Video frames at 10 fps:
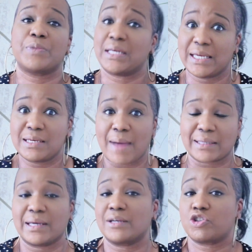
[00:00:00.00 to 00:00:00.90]
lead
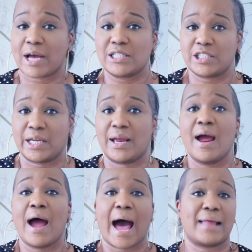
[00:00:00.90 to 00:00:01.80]
magnet strategy,
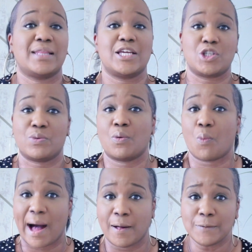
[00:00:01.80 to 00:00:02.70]
and they're doing
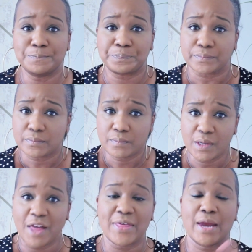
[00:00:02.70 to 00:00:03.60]
well,
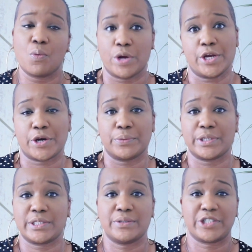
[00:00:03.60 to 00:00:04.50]
then what you're going to
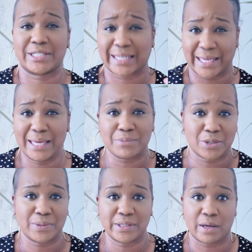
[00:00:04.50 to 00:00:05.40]
want to do is just keep
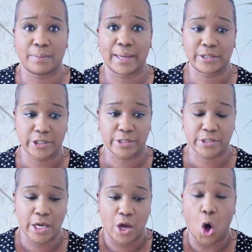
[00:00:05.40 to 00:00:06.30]
doing them and just
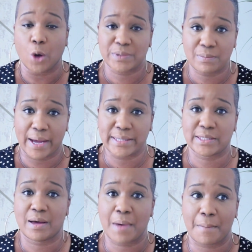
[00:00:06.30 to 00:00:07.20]
optimize
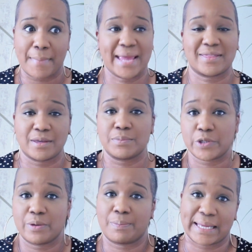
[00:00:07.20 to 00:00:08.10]
them, make them
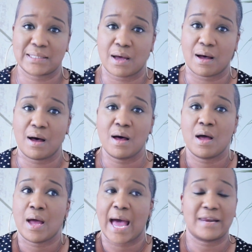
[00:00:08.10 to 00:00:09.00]
do better.
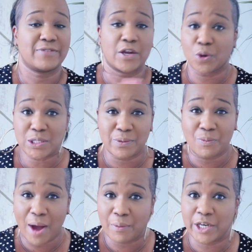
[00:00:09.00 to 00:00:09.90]
And if they're not doing
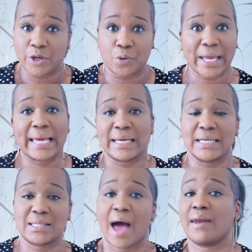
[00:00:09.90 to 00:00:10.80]
well and you're not getting
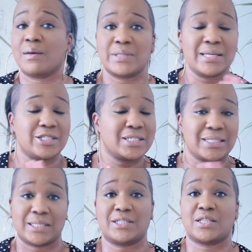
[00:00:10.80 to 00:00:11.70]
any signups, then just
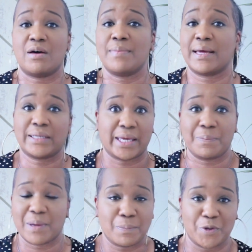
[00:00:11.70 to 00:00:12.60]
ditch them and
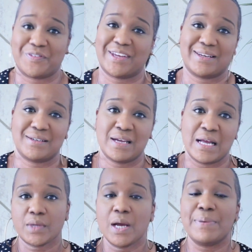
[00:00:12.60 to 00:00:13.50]
keep it moving.
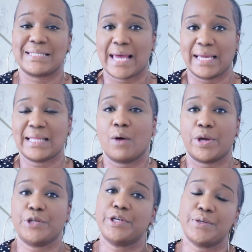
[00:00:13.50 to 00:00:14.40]
But saying that, when
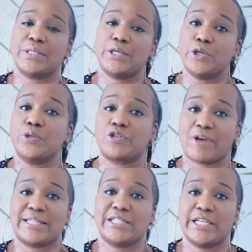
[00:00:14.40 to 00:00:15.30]
you're using new
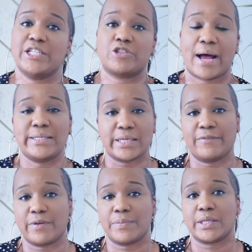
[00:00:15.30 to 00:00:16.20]
strategies, try to give
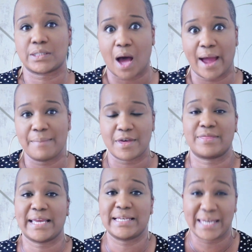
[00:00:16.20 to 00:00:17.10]
them the time that
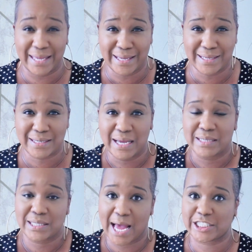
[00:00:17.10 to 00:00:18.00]
they need
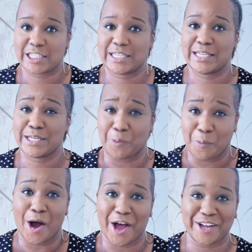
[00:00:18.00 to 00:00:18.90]
to actually
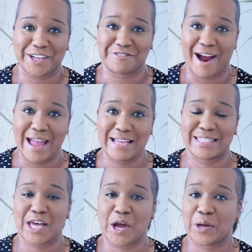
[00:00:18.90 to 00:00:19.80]
work, right?
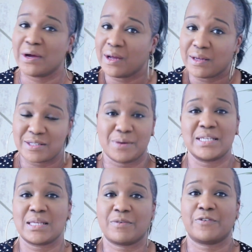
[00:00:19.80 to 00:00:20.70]
So doing
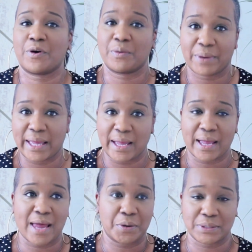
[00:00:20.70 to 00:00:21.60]
something for a week
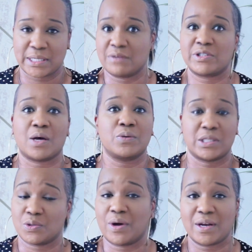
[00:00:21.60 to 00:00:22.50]
and not seeing results is
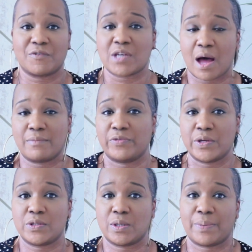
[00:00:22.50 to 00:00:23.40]
not enough time for you
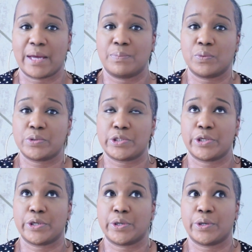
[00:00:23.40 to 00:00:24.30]
to be able
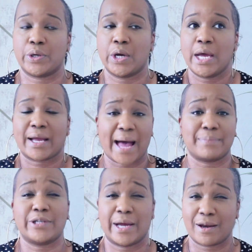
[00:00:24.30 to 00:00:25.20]
to
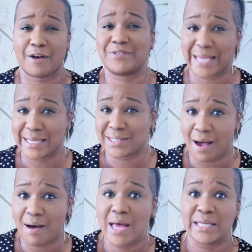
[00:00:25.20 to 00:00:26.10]
capture enough
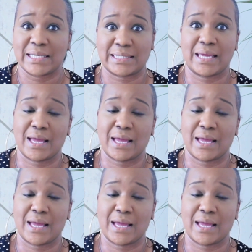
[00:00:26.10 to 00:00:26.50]
data to see